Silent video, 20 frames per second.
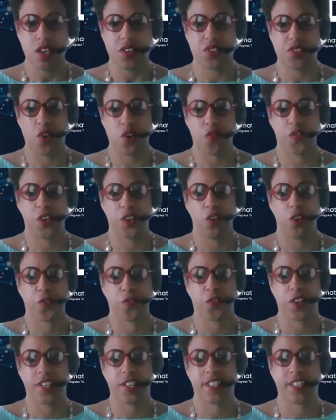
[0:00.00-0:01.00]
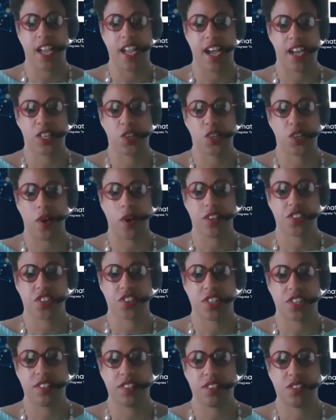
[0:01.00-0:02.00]
So feel free to add
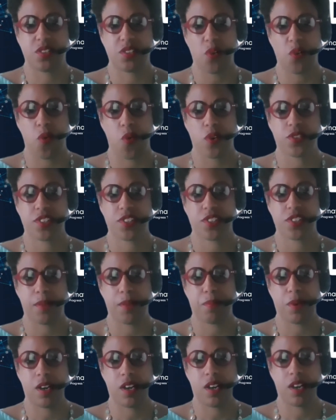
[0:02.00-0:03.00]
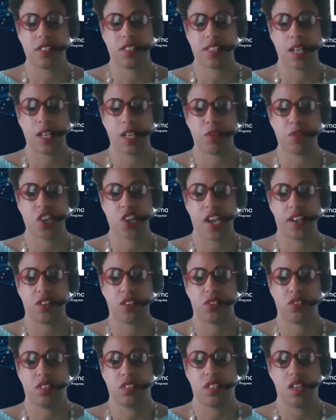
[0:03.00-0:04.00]
questions or set up a set up a
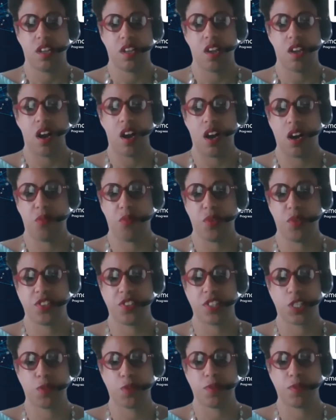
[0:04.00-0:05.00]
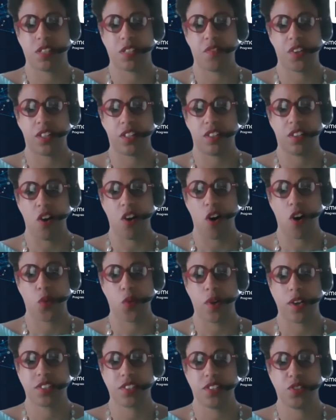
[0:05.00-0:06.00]
channel uh, with just specifically our
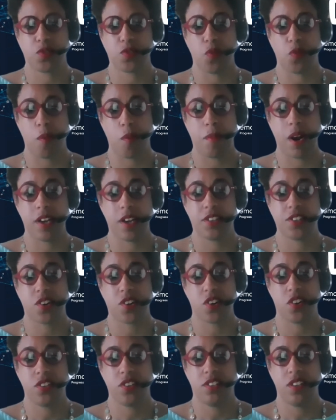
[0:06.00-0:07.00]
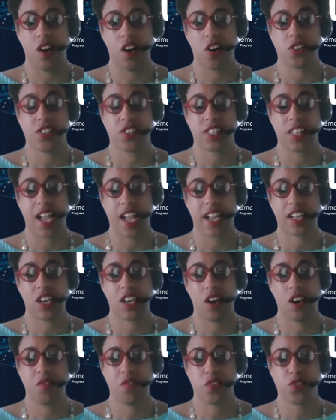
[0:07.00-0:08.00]
questions. Reminder: our Slack
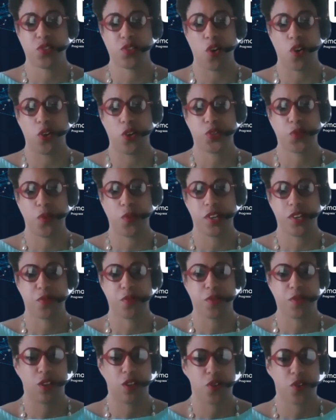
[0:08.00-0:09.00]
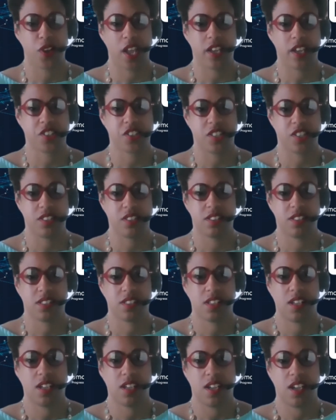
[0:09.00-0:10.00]
covers all 23
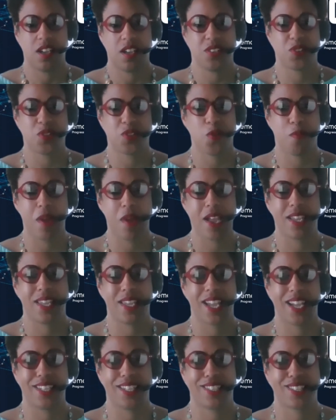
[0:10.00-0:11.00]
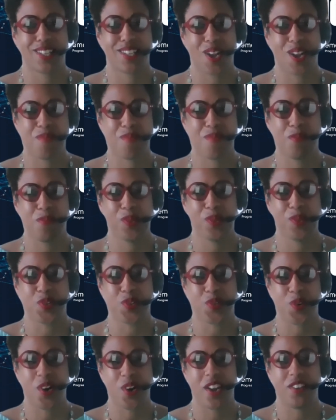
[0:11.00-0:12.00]
locations, so you may get uh, people to
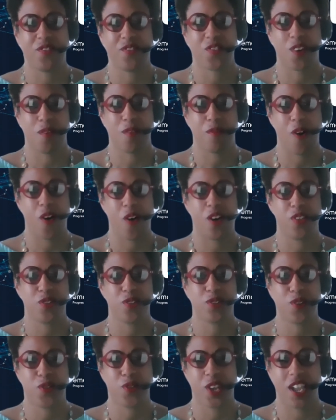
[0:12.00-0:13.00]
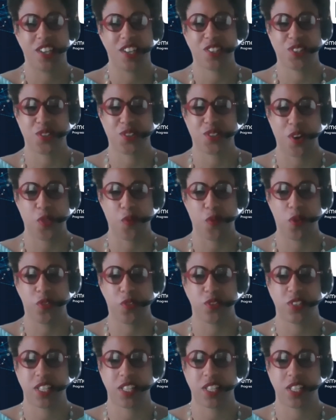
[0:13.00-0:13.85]
join from our other locations around the world.